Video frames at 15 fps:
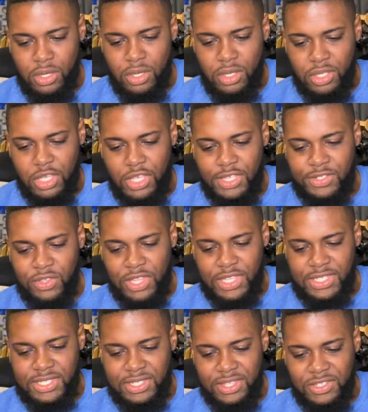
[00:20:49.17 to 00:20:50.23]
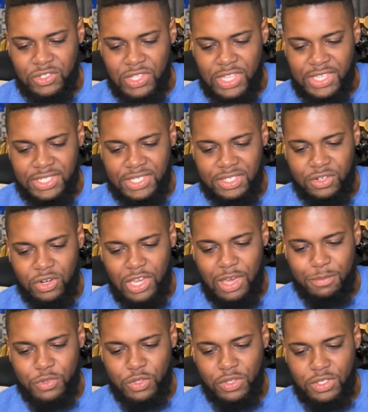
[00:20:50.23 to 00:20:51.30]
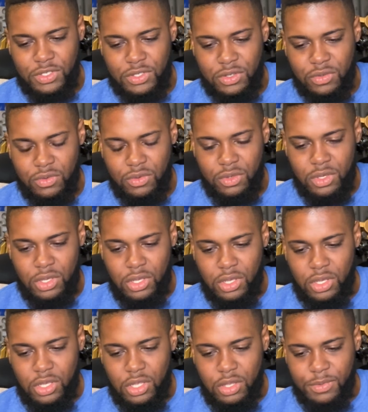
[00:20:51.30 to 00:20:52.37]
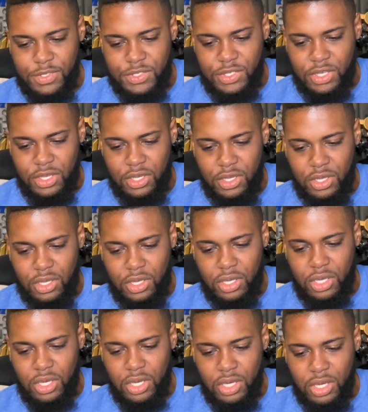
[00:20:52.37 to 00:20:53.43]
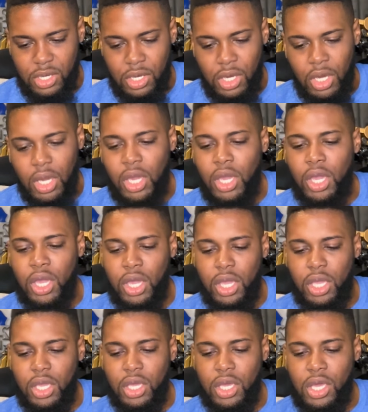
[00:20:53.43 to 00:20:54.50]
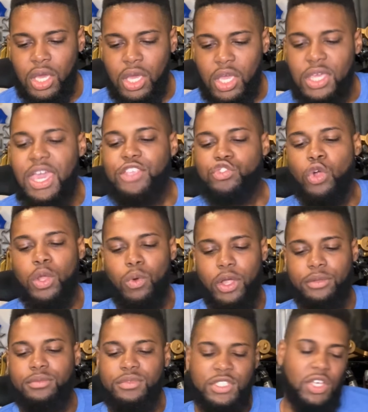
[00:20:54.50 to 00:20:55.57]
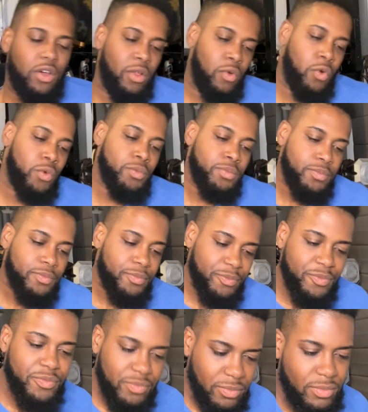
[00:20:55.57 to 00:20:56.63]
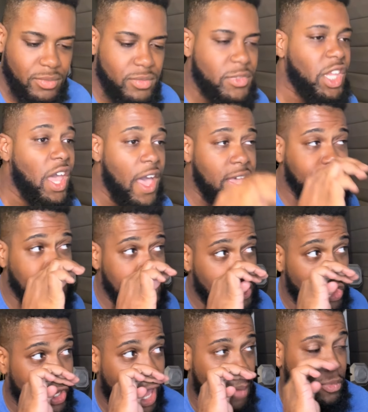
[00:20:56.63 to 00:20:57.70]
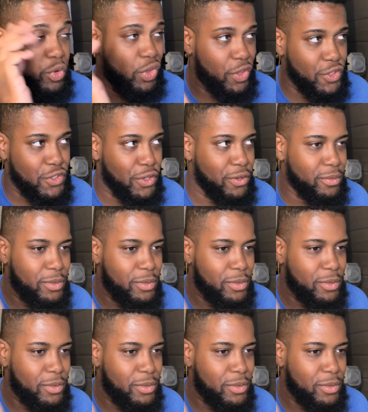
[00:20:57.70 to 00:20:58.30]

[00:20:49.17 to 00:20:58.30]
He's only like, there's only like a 6-year gap between these two. Let me see. Yeah, 21. So, a 6-year gap between these two.